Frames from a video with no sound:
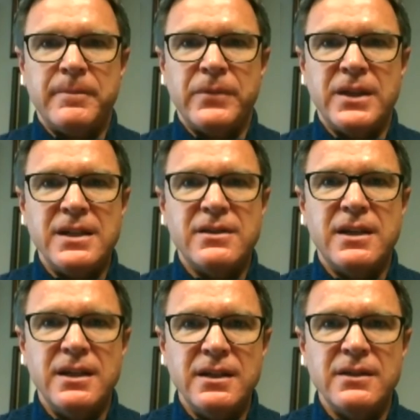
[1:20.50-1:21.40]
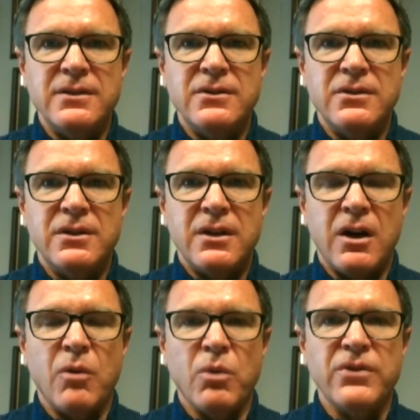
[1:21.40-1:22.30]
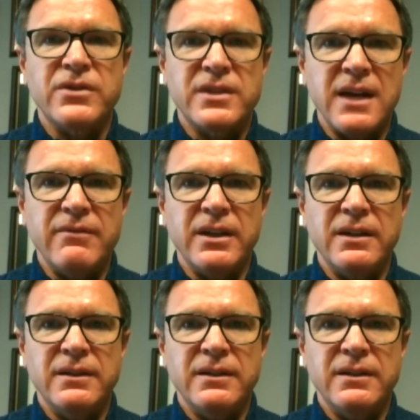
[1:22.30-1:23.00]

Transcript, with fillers: These kids are worth saving,